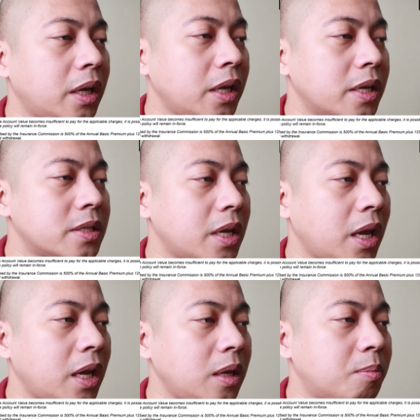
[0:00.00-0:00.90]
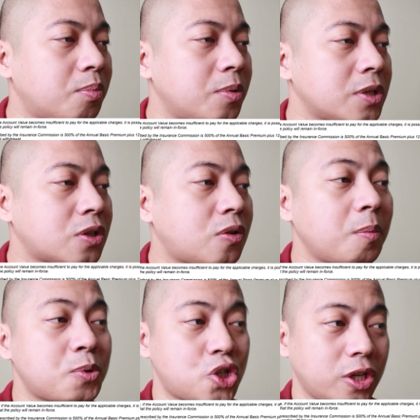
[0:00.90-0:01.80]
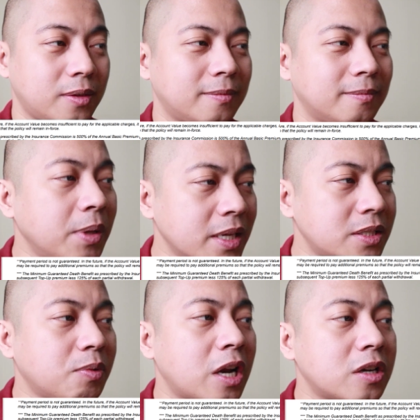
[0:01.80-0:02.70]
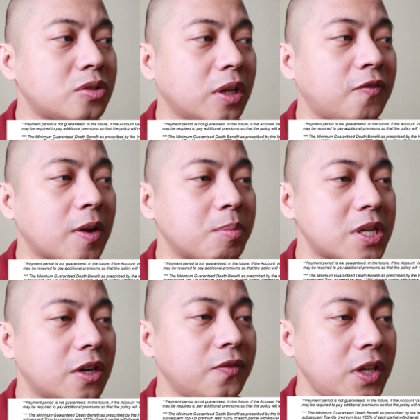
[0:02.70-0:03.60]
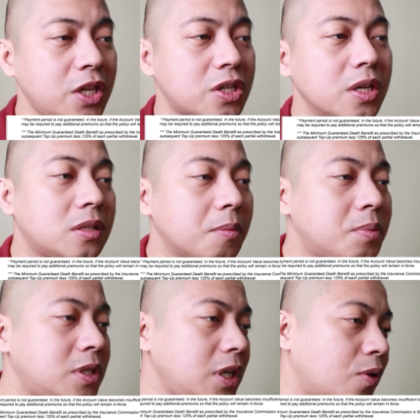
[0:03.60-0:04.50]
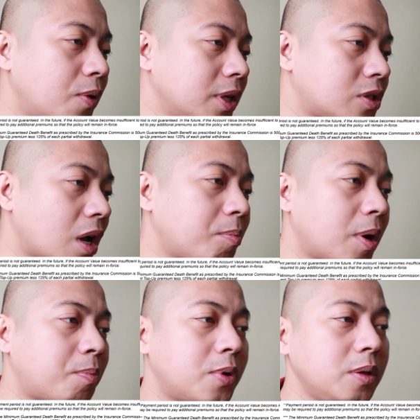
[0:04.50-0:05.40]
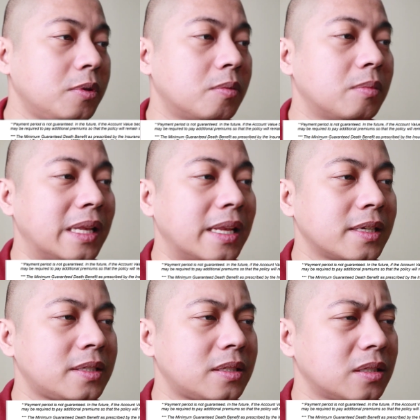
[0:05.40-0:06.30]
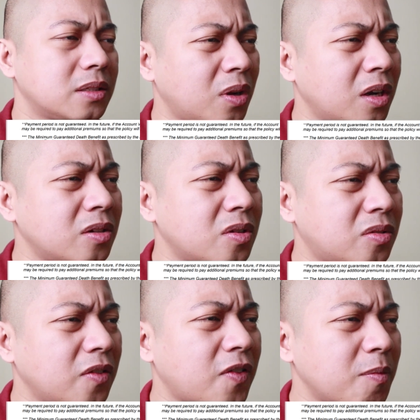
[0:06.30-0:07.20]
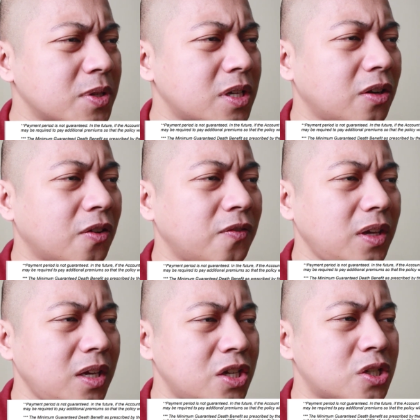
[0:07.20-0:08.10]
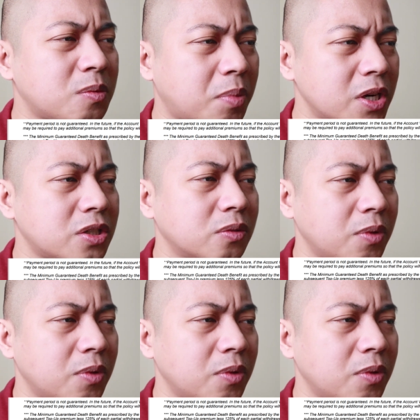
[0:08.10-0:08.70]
It is a prescription. Plus 125% of each subsequent top-up premium less 125% of each partial